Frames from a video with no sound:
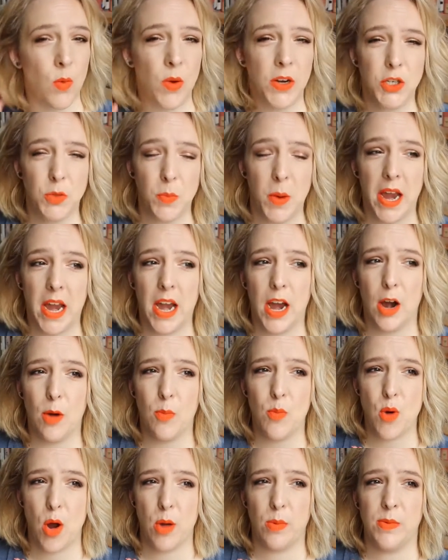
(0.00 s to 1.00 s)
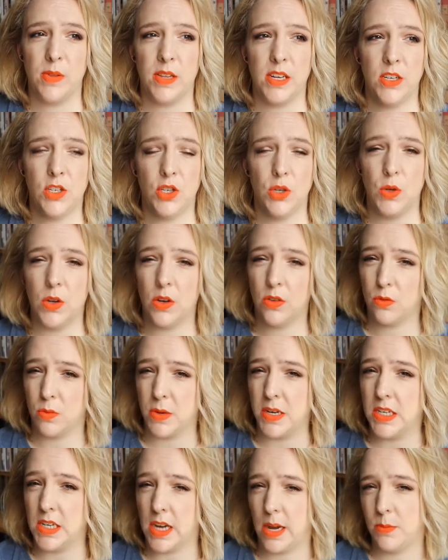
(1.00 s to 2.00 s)
wash my hair probably two to
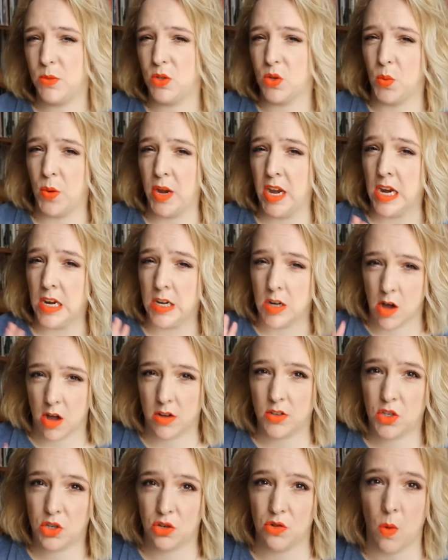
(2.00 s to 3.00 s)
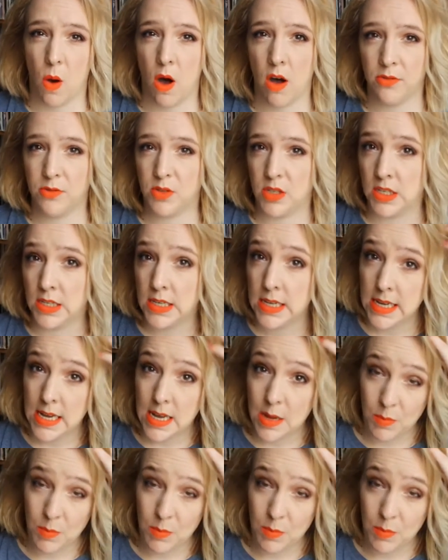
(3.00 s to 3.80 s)
three times a week, not too often,